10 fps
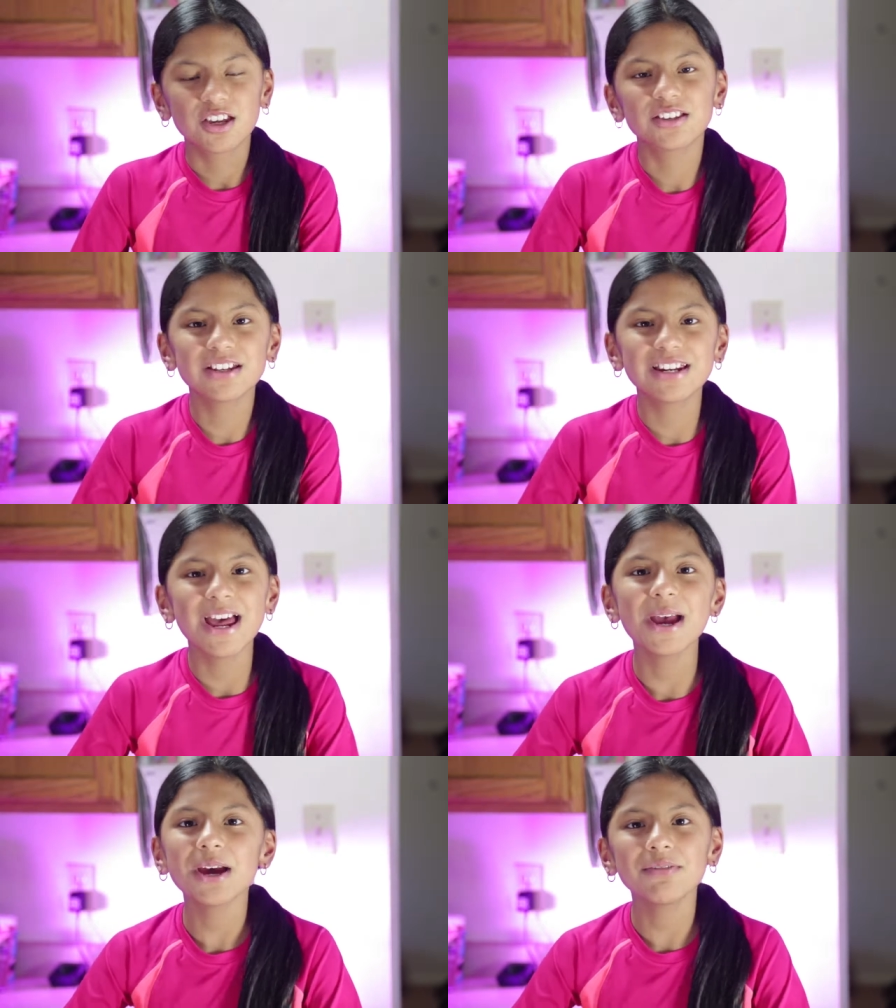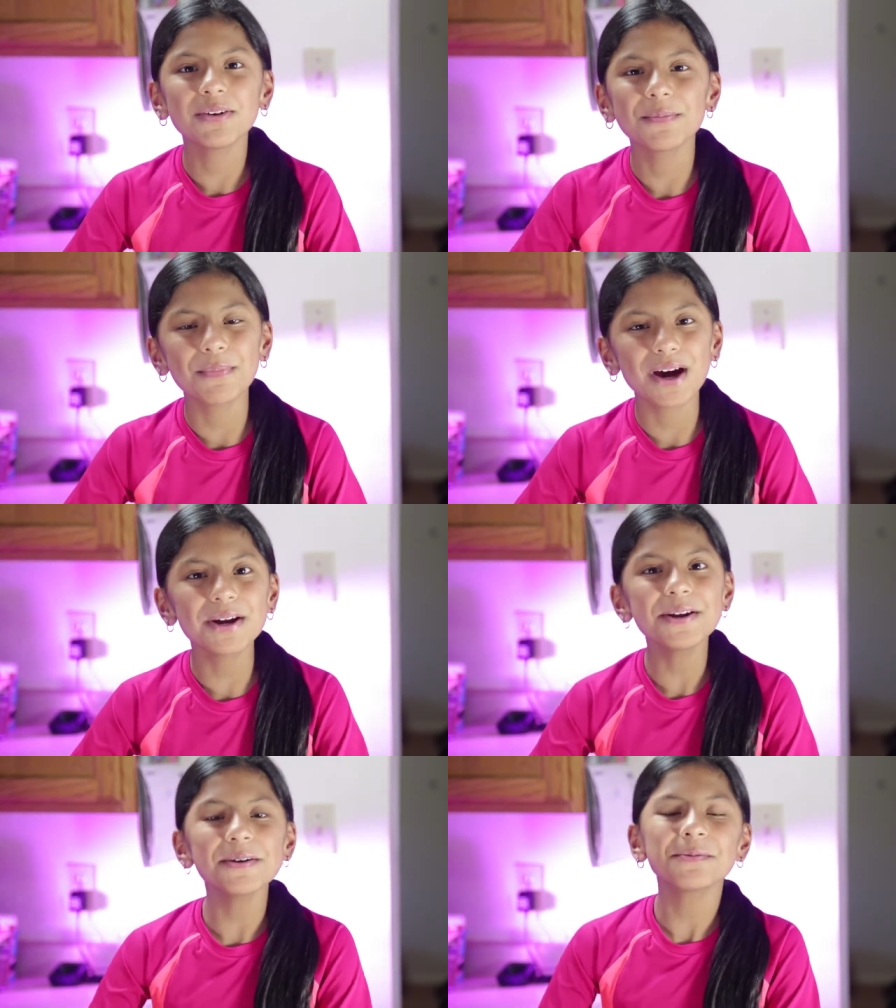So today,
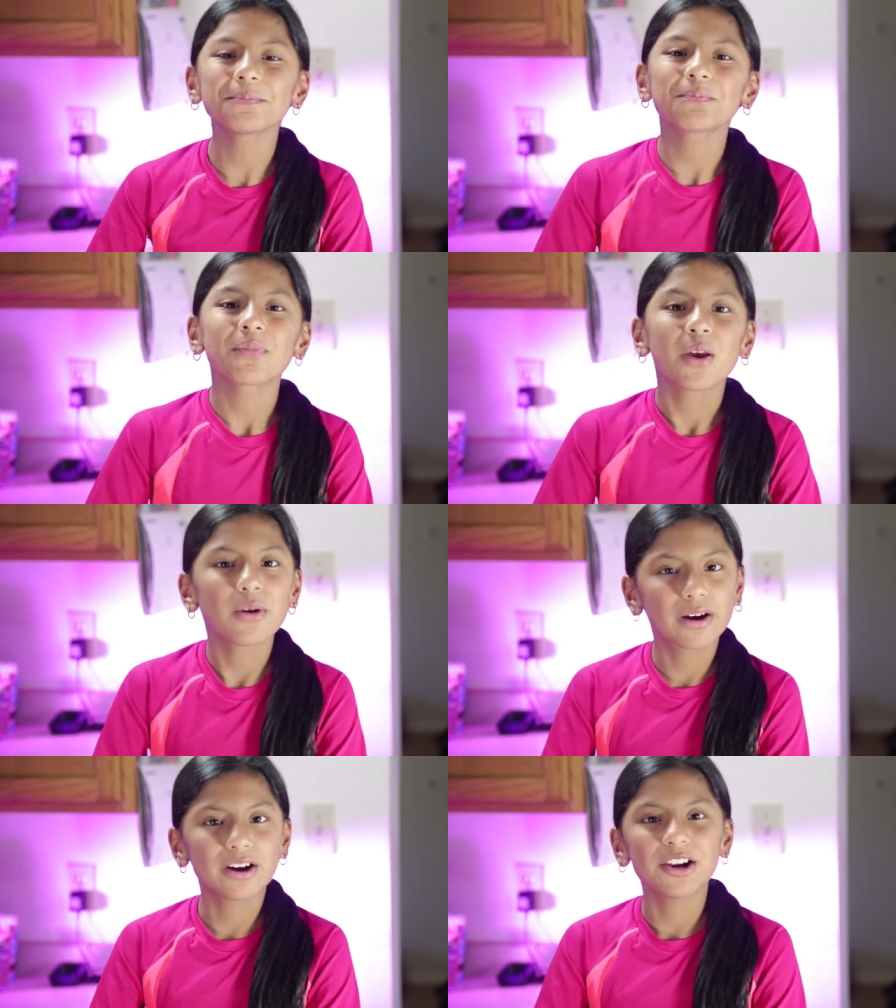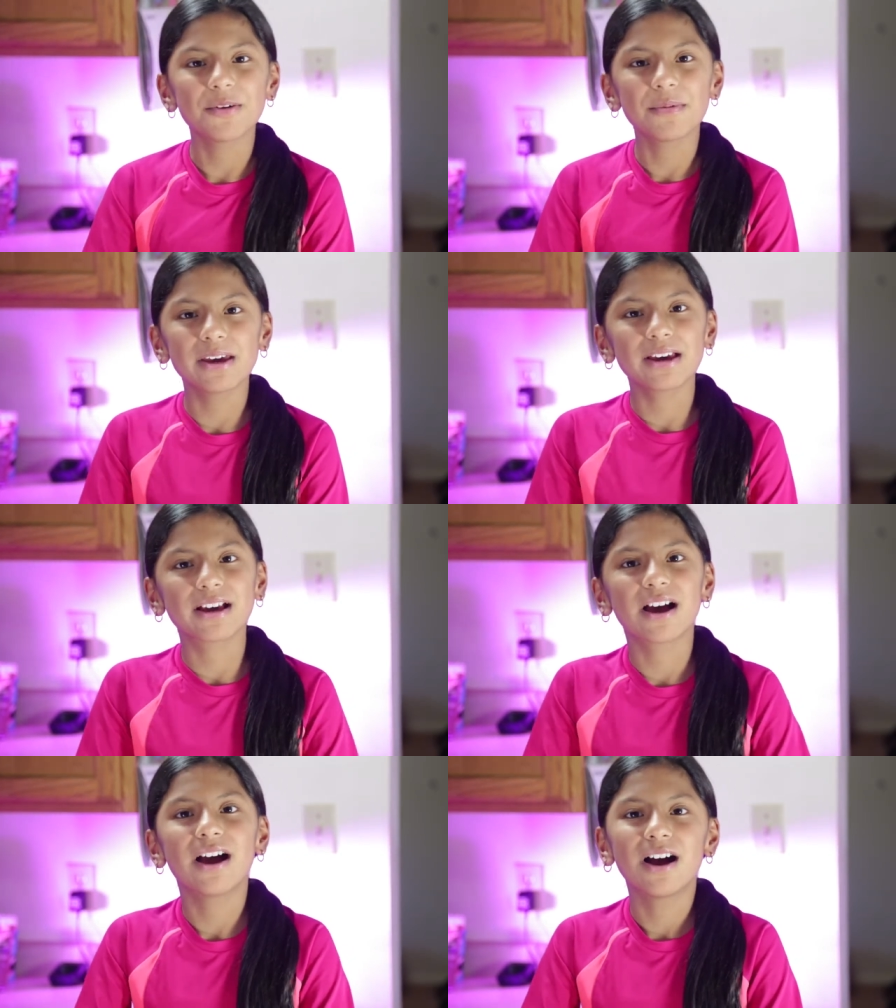everybody, we're going to
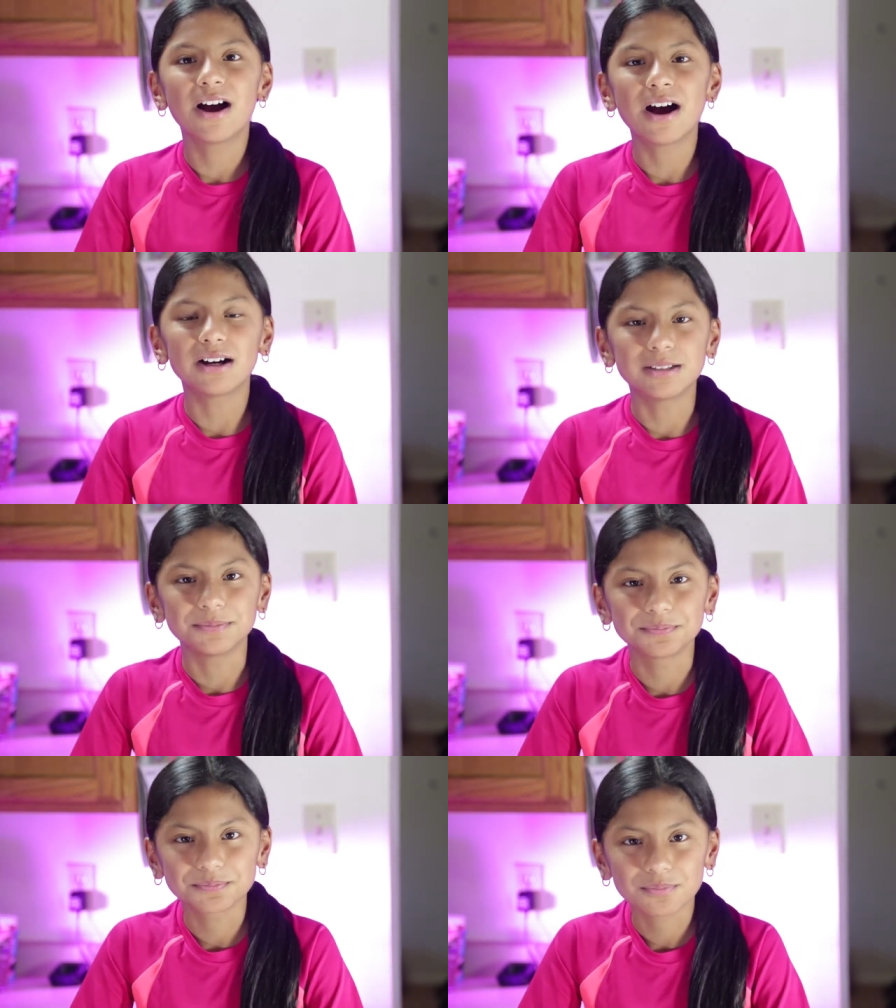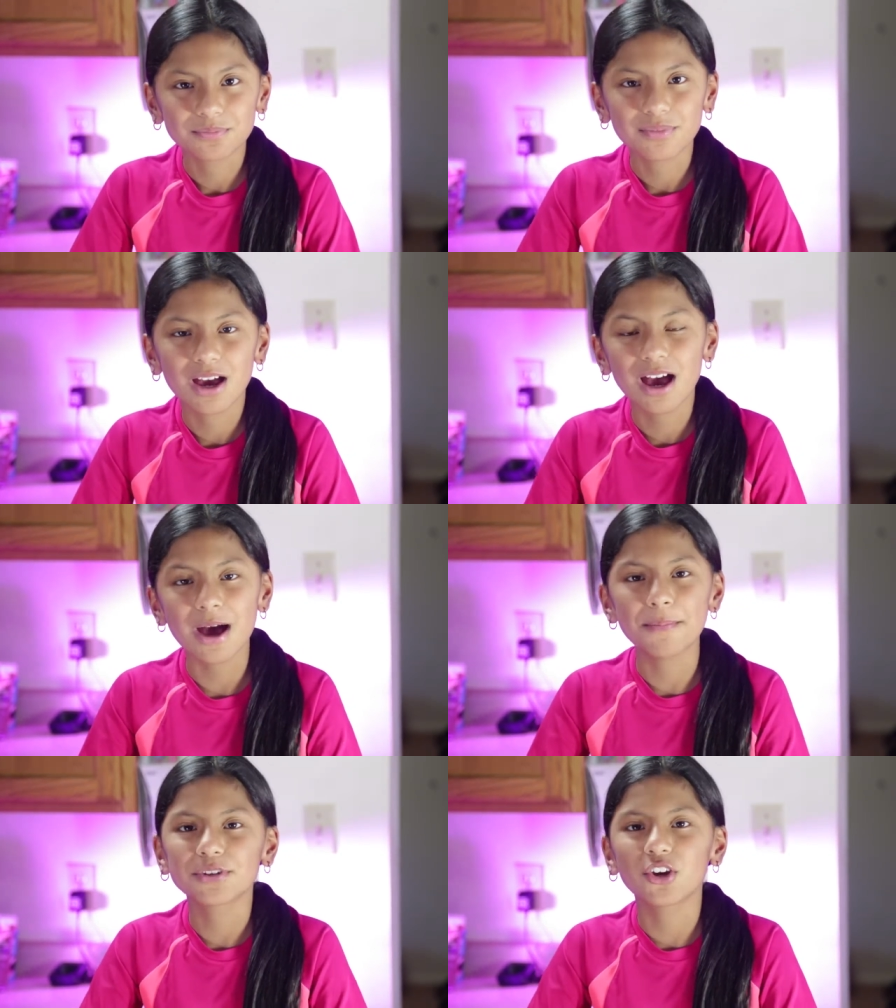make um,
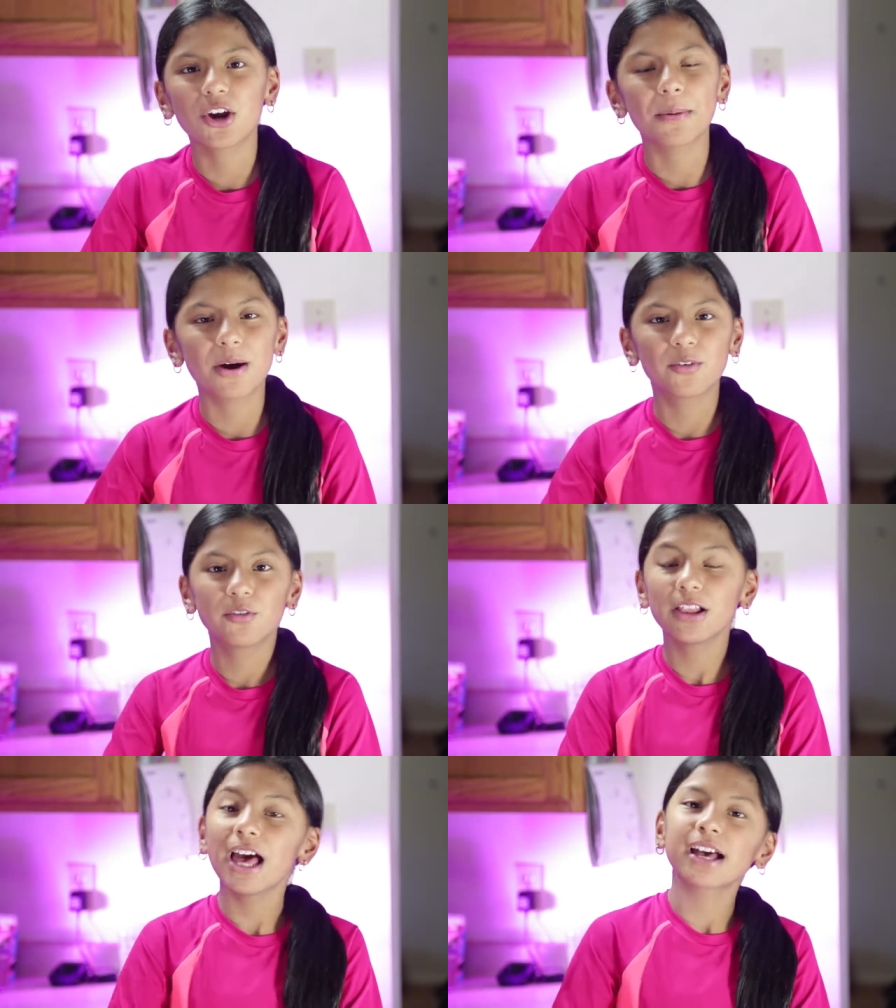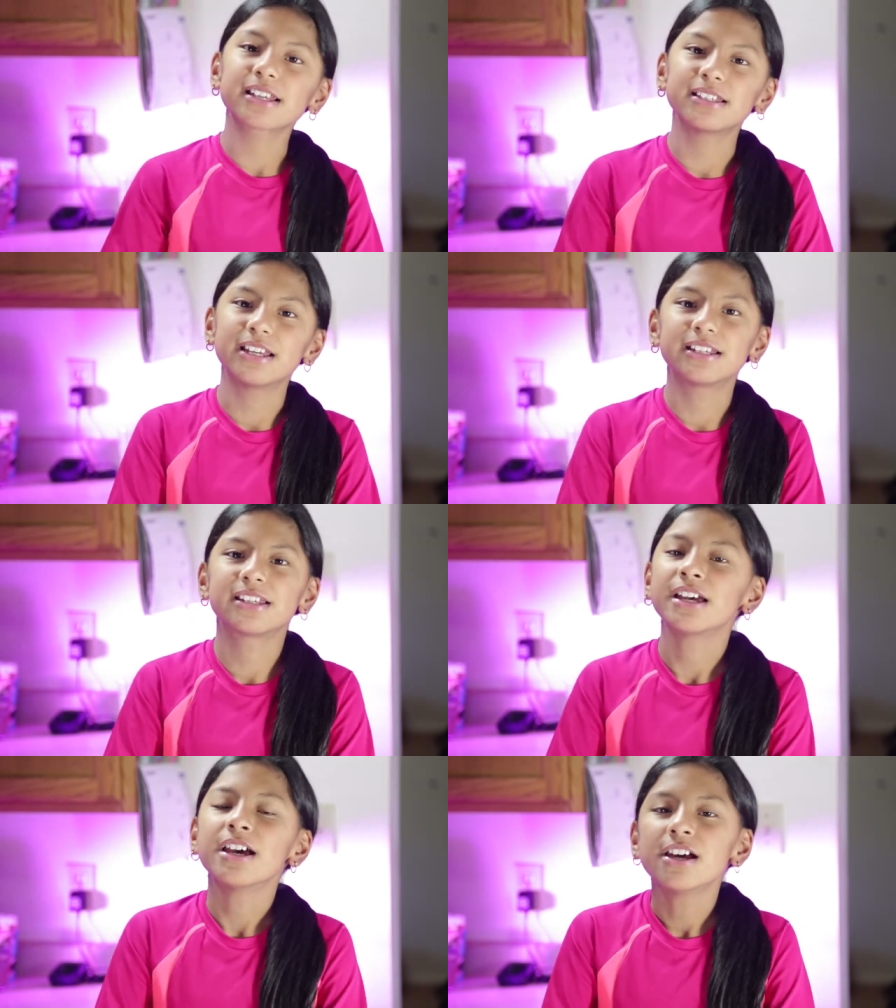an episode about flax seeds.